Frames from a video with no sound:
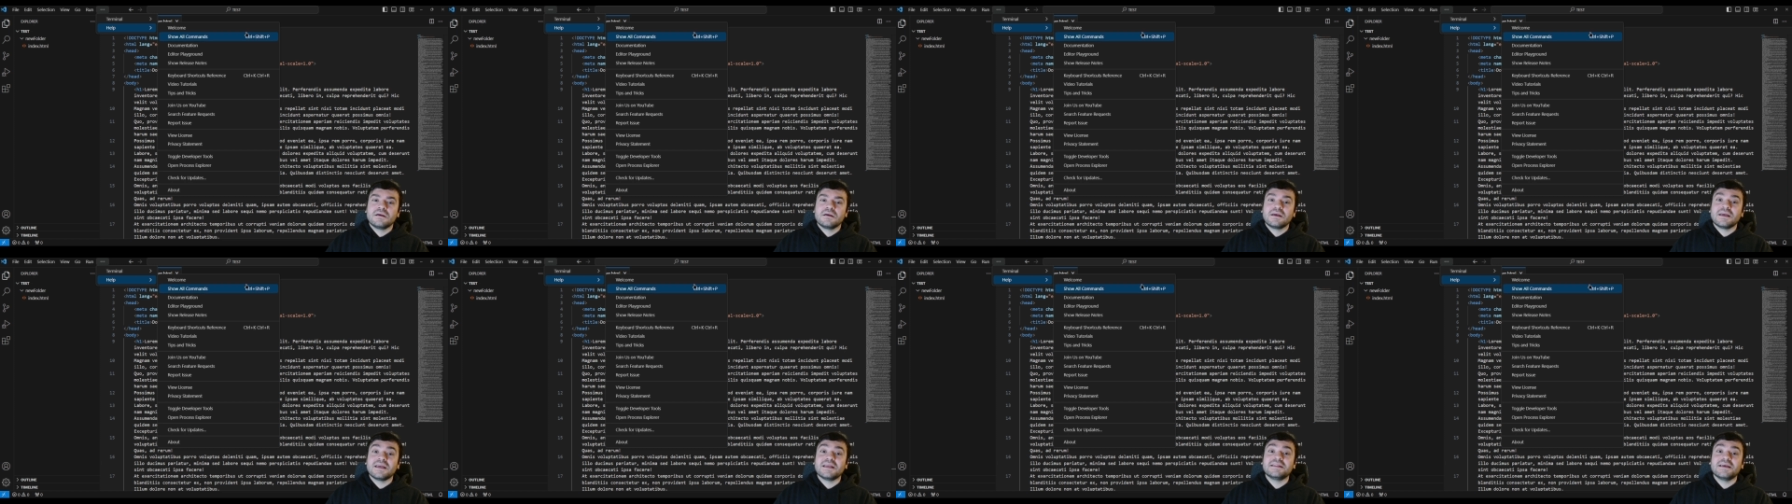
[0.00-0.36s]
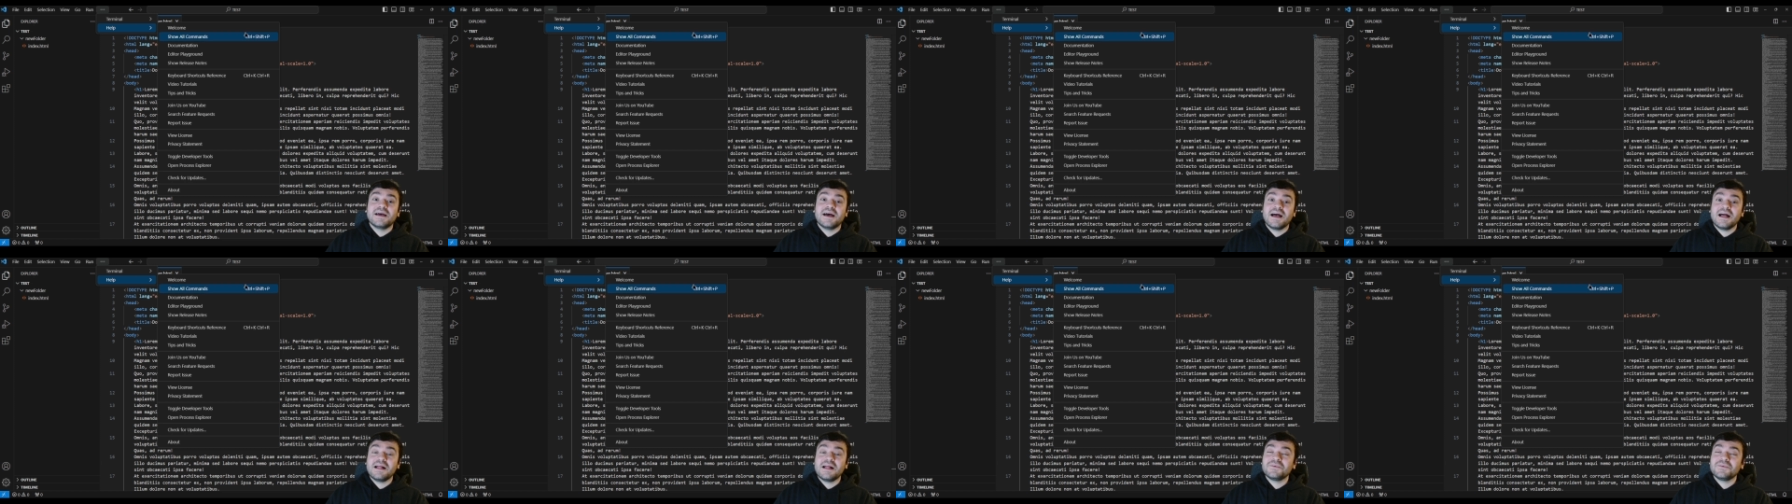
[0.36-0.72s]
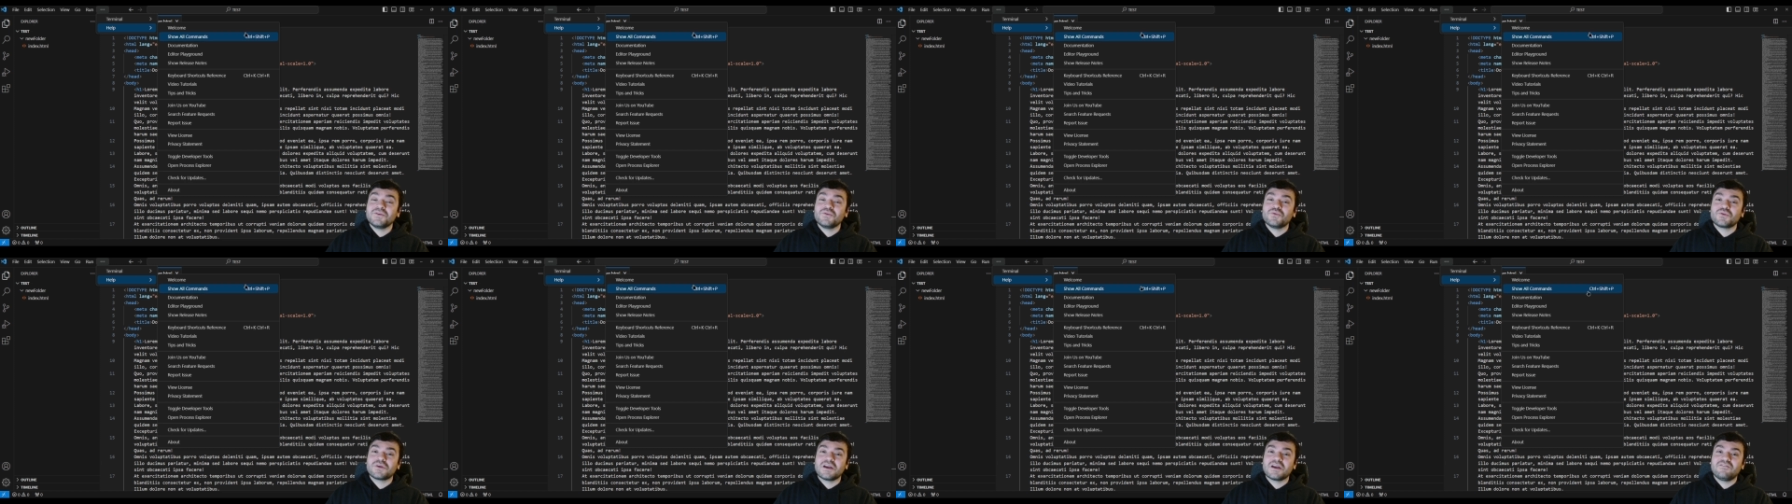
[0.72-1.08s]
In the help,
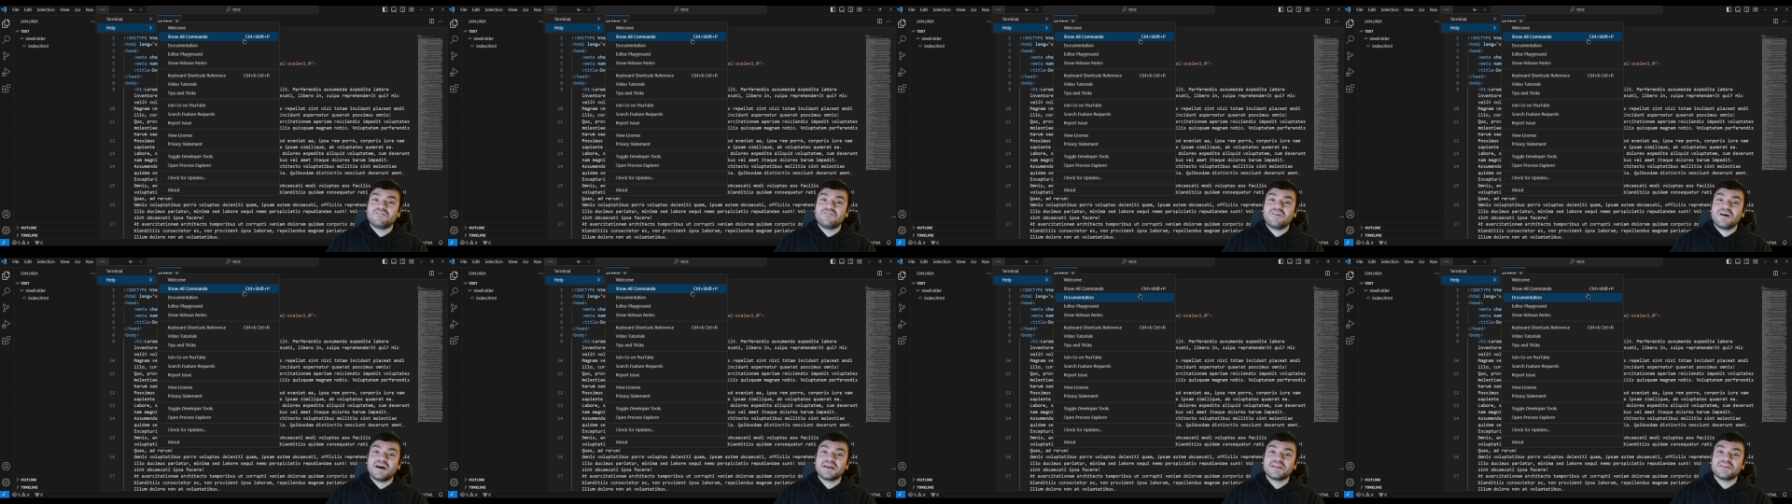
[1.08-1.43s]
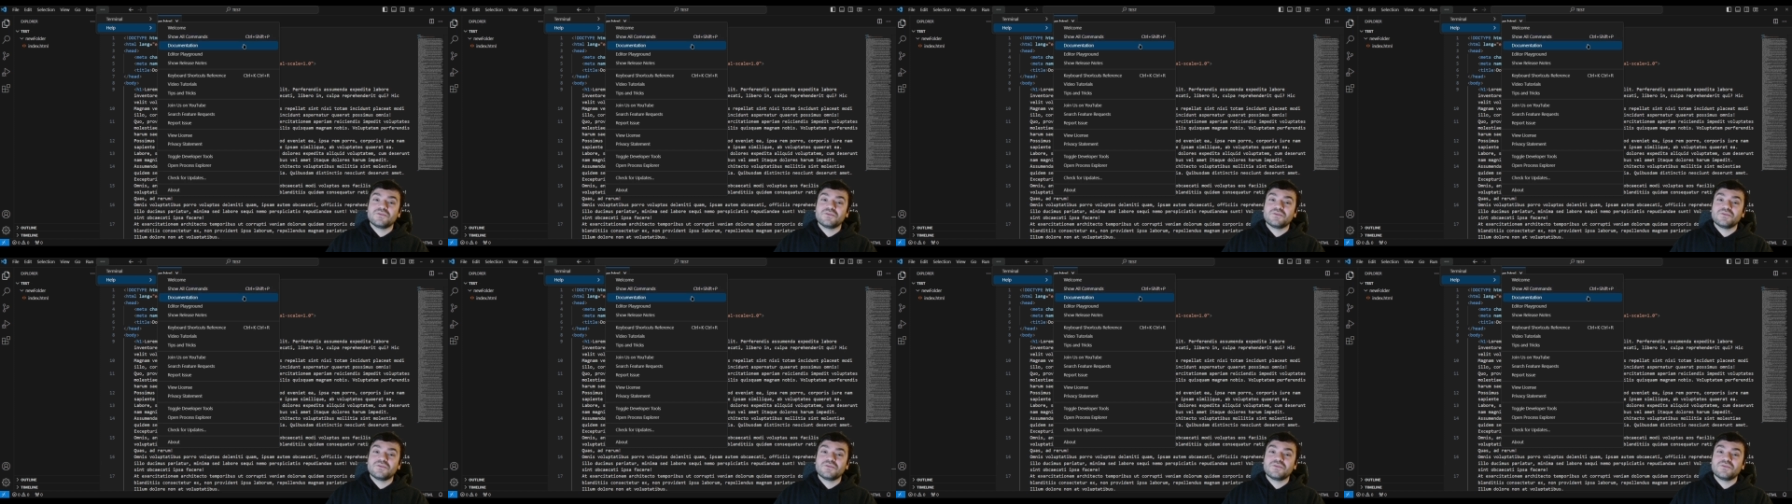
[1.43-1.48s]
you can find